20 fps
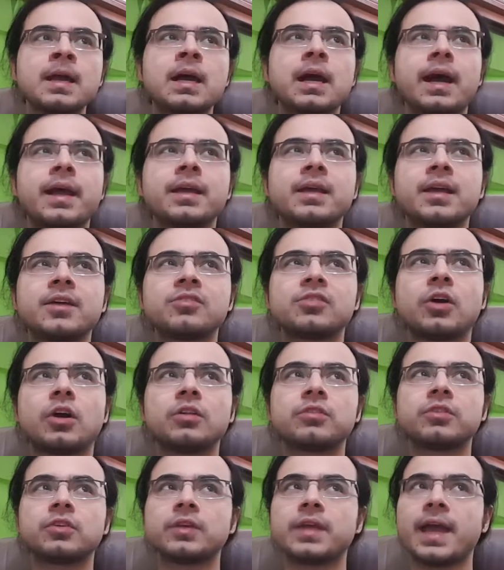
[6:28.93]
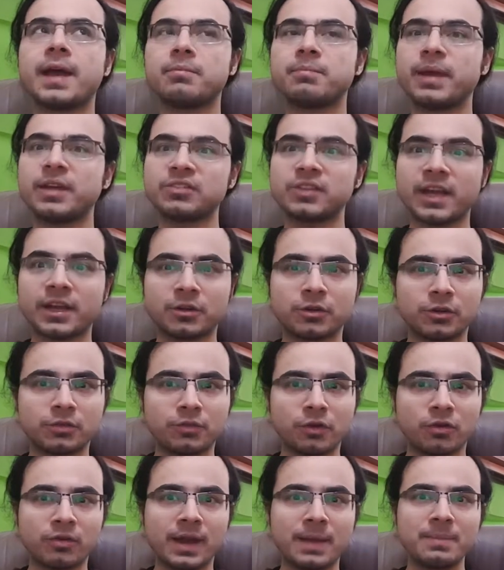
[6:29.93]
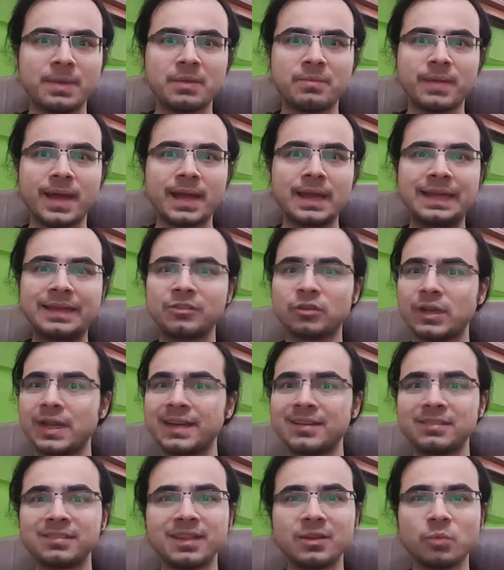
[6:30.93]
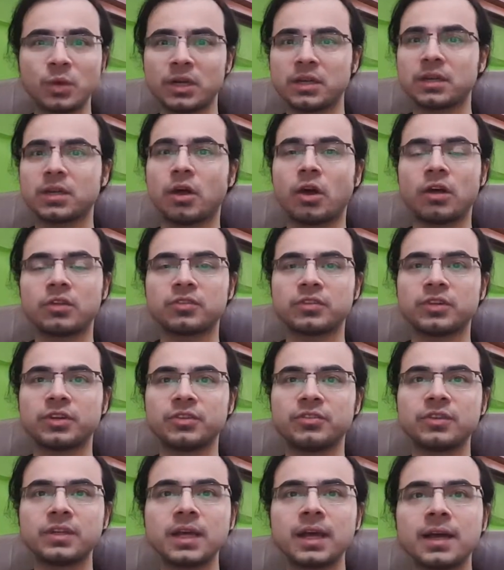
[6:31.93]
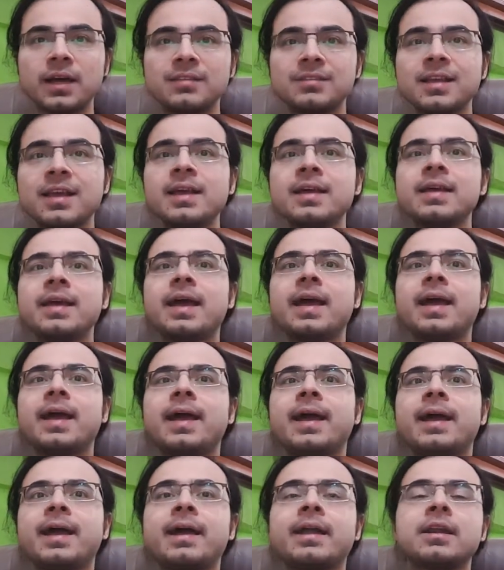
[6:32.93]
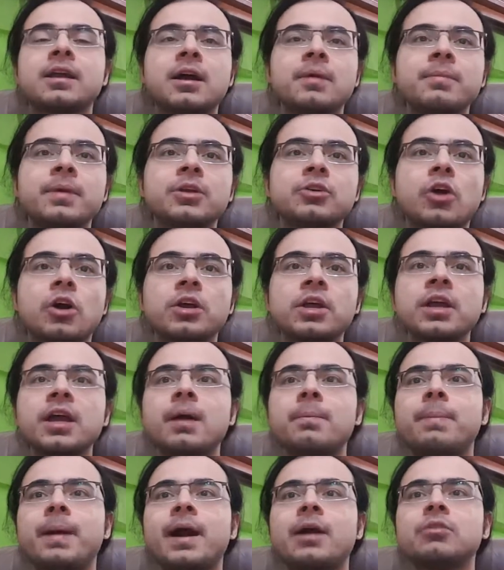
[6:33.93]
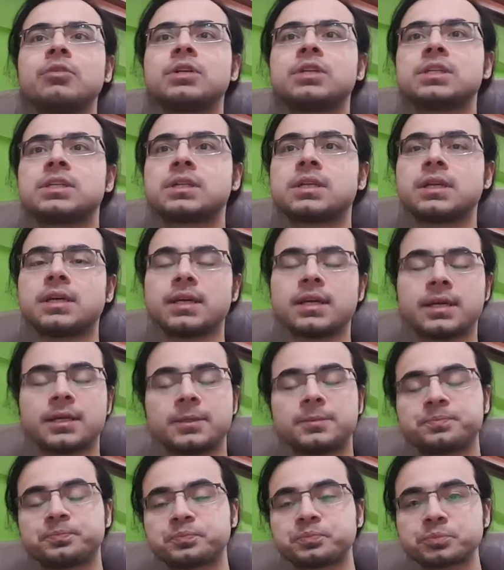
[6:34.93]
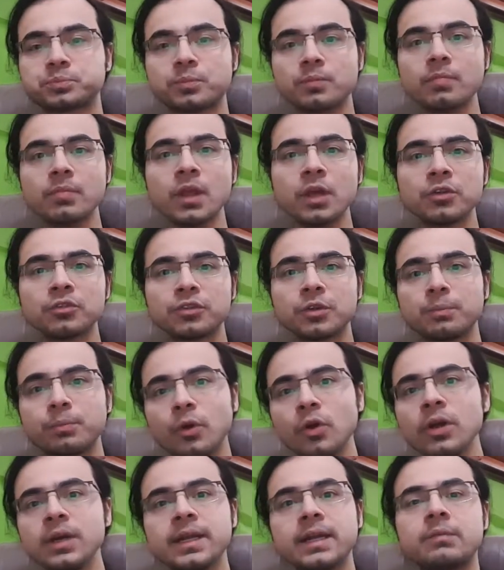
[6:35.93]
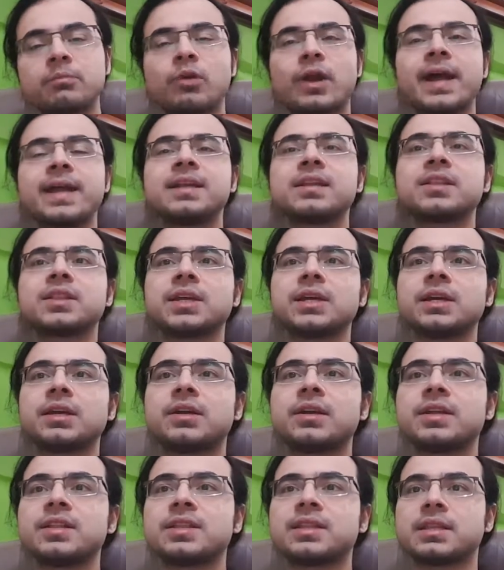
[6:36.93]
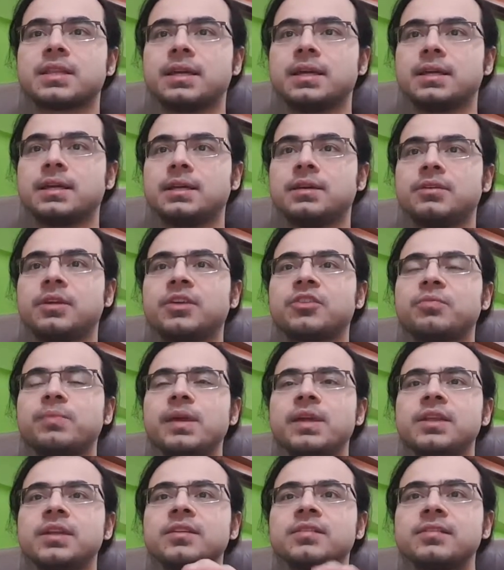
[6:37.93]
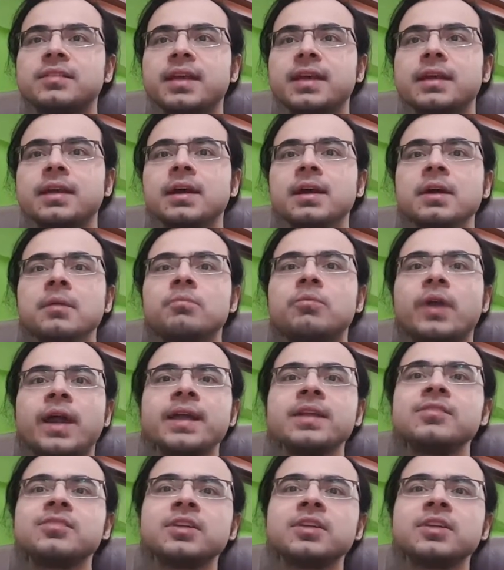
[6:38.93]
I guess also, Best Actor for Rami Malek. So let's see what the Oscars does. And talking about support that Bryan Singer is experiencing. Bryan